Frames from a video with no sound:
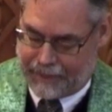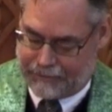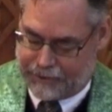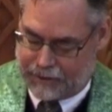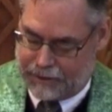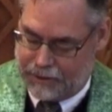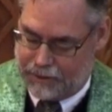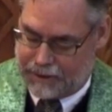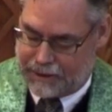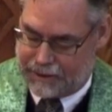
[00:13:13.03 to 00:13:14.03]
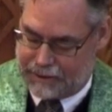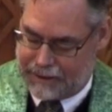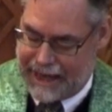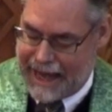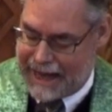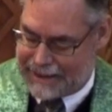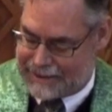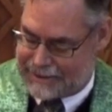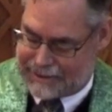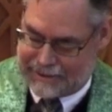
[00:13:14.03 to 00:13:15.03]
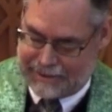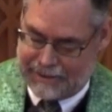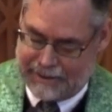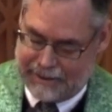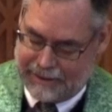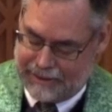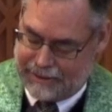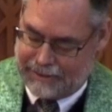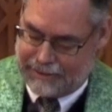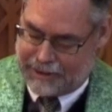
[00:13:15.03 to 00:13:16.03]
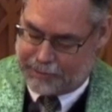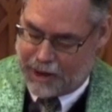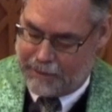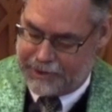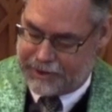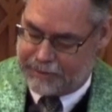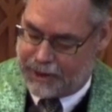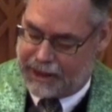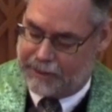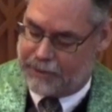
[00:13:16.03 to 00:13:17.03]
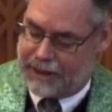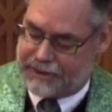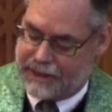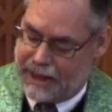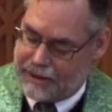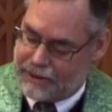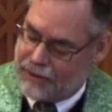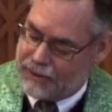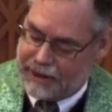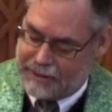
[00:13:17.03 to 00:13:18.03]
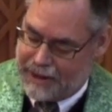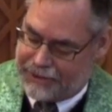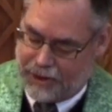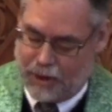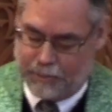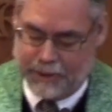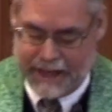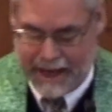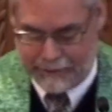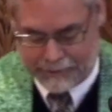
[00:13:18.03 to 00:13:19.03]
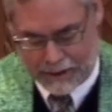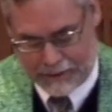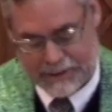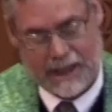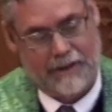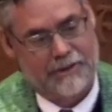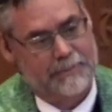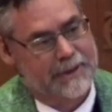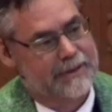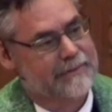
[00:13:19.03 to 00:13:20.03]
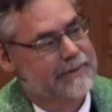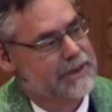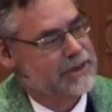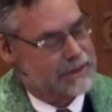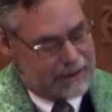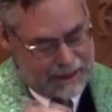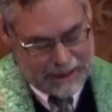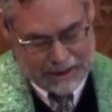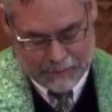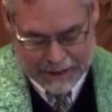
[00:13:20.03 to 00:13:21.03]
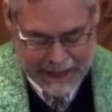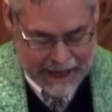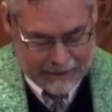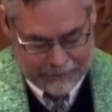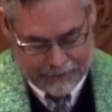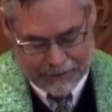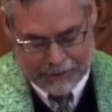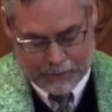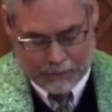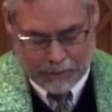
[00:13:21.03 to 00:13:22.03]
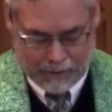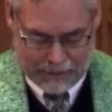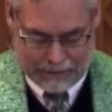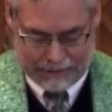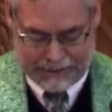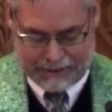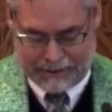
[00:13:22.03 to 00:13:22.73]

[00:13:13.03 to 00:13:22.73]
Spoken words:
For Luke, Acts, the promise of breaking bread is not only about the hope we have for ourselves, but the vision we have for the world.